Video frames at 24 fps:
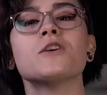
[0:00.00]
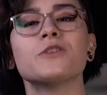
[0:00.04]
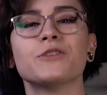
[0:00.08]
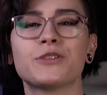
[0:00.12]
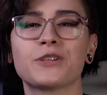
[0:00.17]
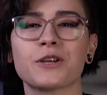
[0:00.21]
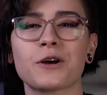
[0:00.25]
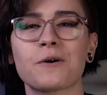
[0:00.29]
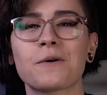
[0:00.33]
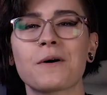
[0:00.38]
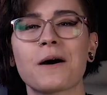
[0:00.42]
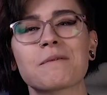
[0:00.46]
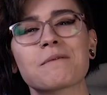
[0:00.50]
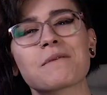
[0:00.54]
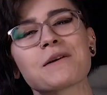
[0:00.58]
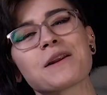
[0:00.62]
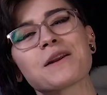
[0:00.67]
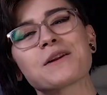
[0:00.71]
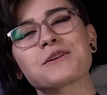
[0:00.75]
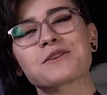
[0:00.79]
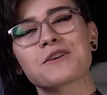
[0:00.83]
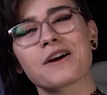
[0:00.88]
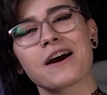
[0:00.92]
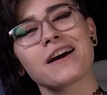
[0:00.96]
So I'm
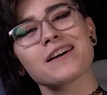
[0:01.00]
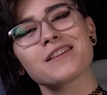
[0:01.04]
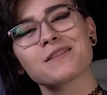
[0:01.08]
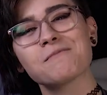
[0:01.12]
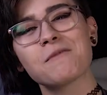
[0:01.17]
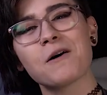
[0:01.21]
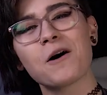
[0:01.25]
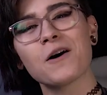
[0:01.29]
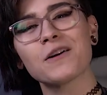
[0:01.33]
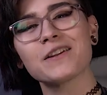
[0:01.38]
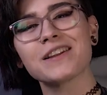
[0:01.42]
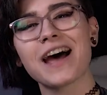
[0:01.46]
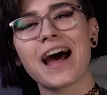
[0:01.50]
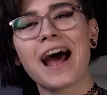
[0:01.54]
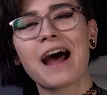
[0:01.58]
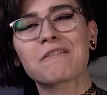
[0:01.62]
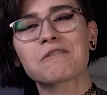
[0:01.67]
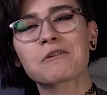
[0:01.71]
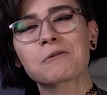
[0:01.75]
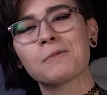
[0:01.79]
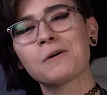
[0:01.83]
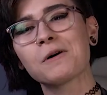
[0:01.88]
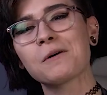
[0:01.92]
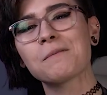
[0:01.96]
going to try them on
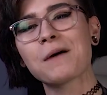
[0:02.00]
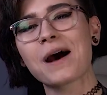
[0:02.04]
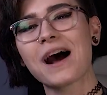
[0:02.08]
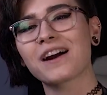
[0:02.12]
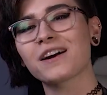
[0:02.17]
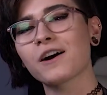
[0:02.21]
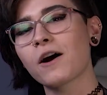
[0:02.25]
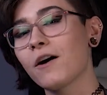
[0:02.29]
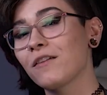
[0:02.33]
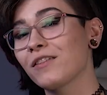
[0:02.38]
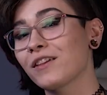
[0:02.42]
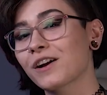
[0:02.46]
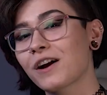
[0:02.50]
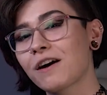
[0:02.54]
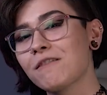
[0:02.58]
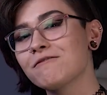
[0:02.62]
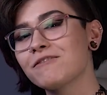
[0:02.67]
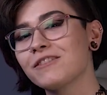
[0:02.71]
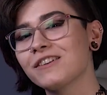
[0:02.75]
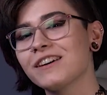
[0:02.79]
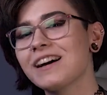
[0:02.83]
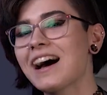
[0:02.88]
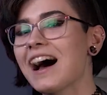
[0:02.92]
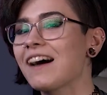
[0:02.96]
and report back on the
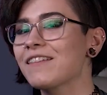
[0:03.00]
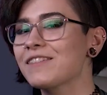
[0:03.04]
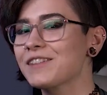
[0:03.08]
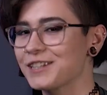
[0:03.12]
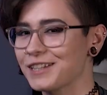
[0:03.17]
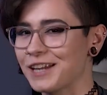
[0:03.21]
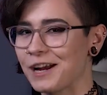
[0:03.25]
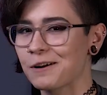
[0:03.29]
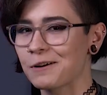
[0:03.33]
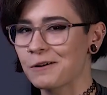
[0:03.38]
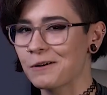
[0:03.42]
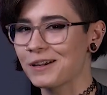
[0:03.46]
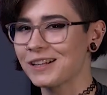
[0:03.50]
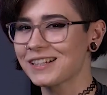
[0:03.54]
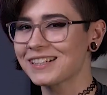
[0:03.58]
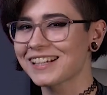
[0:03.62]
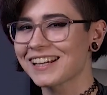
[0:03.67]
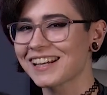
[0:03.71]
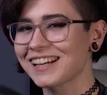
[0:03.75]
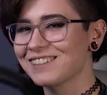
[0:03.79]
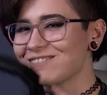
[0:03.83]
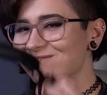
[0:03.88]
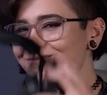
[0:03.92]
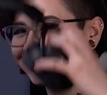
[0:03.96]
comfort and the sound
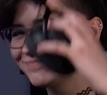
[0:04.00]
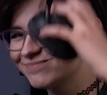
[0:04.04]
quality.